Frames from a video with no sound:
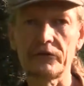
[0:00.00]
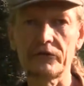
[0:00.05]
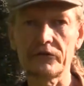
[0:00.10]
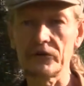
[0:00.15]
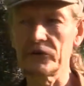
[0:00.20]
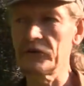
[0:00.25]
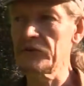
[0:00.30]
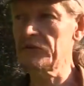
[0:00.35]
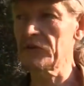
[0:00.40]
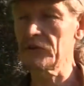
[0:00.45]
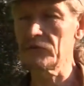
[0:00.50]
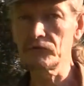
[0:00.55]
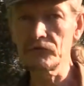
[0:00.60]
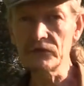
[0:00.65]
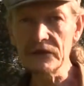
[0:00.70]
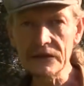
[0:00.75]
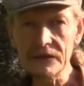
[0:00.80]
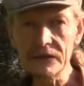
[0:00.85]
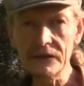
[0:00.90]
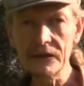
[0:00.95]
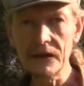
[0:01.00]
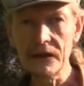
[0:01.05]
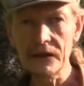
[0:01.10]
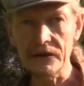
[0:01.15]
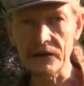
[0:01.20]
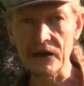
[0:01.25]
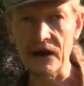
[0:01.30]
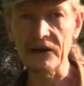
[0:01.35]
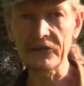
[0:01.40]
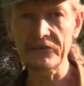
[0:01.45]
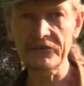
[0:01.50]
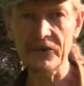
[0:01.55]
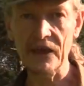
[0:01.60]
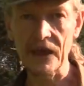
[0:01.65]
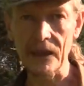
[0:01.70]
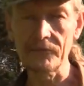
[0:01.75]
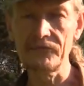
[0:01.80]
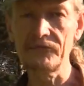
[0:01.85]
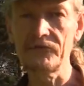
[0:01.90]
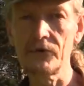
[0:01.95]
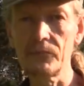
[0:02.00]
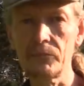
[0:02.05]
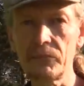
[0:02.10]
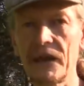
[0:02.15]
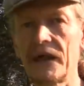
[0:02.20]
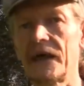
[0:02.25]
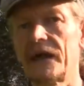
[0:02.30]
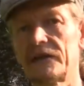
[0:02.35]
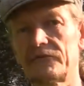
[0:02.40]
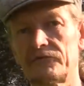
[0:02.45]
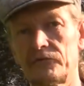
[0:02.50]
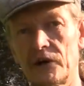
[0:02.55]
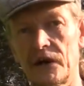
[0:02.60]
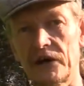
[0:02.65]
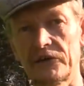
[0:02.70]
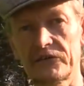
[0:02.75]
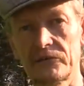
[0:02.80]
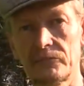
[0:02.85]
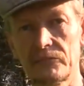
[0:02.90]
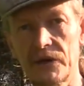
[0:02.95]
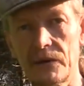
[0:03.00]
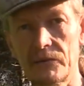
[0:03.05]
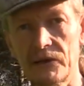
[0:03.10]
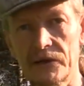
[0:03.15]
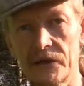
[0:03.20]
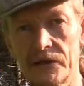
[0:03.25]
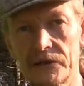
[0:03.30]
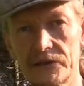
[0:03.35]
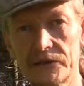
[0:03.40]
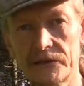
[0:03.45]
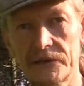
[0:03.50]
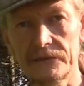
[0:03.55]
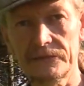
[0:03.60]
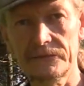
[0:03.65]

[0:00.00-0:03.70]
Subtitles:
so it's a real nice helpful plant for us in permaculture.